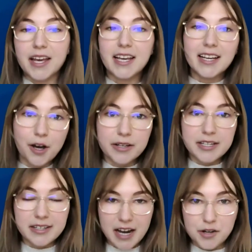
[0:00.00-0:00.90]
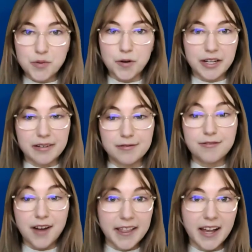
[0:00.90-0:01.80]
They can go into the dashboard and
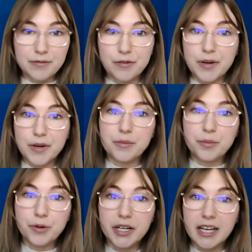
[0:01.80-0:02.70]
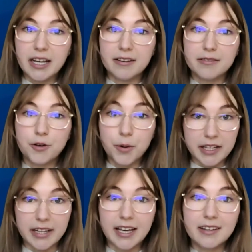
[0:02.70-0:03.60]
find that information pretty
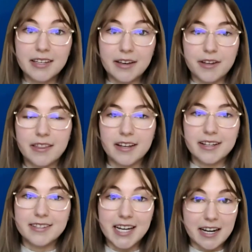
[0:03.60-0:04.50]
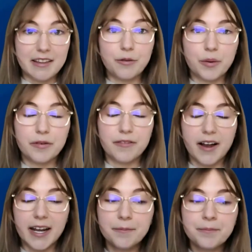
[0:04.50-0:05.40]
quickly, given the data that we're
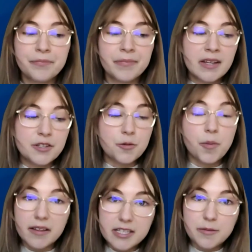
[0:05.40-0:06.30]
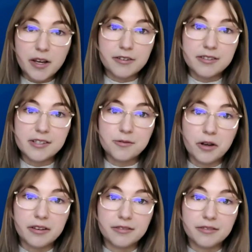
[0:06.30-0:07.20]
providing. So policymakers is
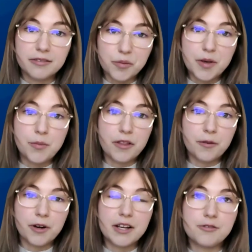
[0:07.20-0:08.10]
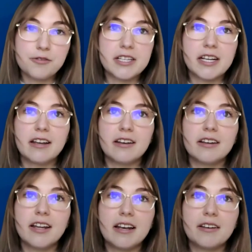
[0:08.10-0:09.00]
one group of people that we're interested
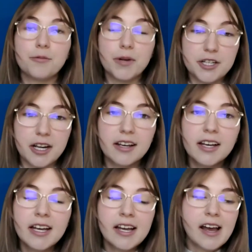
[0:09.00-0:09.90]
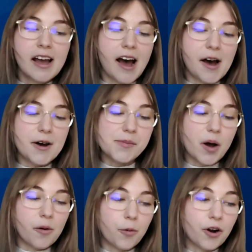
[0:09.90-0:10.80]
in reaching.
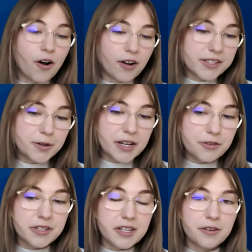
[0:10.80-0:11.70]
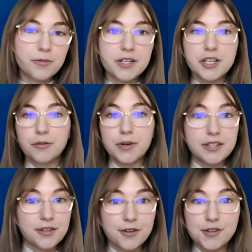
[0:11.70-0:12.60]
We're also interested in reaching
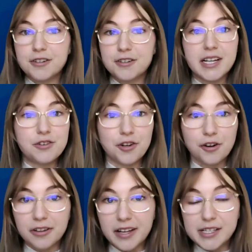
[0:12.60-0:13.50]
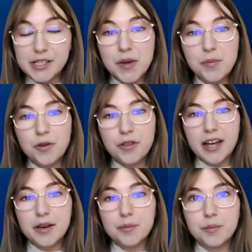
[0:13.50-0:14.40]
researchers and journalists, people
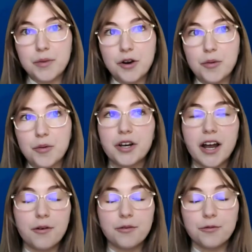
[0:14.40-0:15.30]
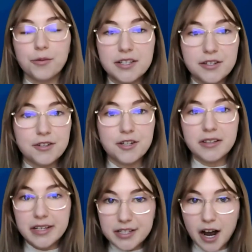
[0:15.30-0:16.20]
that, you know, put out research
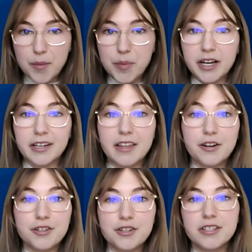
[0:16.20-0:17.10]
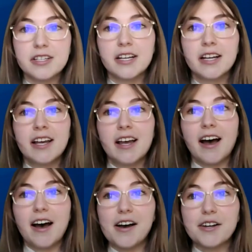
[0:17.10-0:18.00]
on this topic that are just,
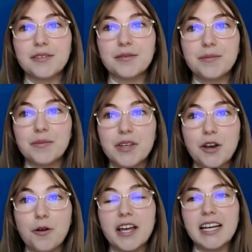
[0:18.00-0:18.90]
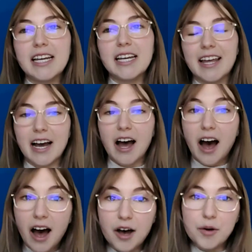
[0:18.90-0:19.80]
you know, they need like a
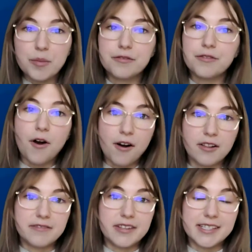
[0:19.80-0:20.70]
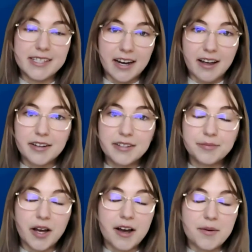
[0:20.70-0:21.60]
hub for all of this data.